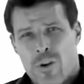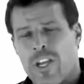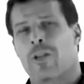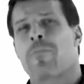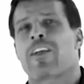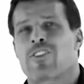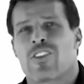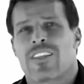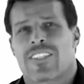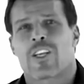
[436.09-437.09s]
We're here to make sure
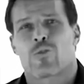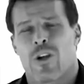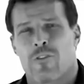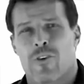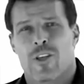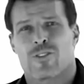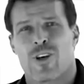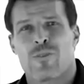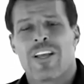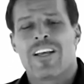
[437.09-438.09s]
these things work for you.
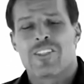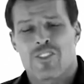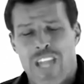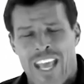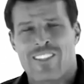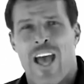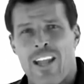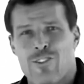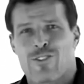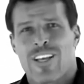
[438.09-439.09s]
So stay in
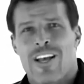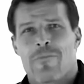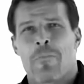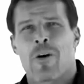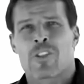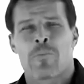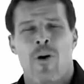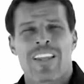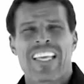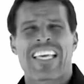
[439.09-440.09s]
touch, but most
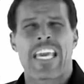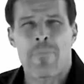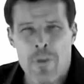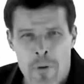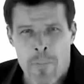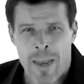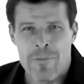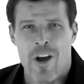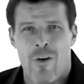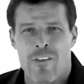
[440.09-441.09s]
importantly, keep the momentum
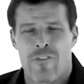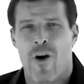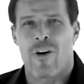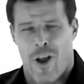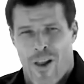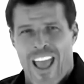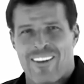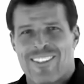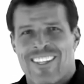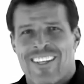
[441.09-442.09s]
going forward, all
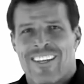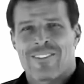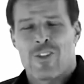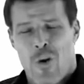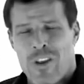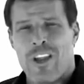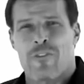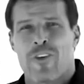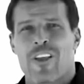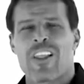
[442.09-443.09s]
right? Know we're here
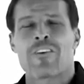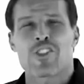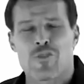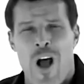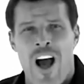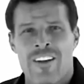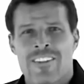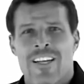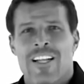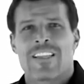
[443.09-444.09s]
for you. Live
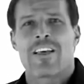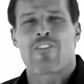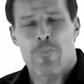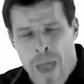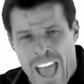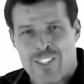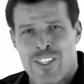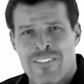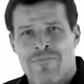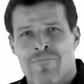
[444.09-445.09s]
strong, live with
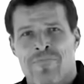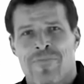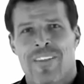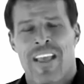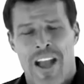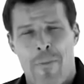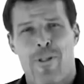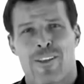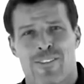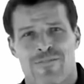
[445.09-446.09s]
passion, and God
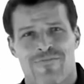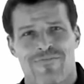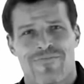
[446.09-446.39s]
bless.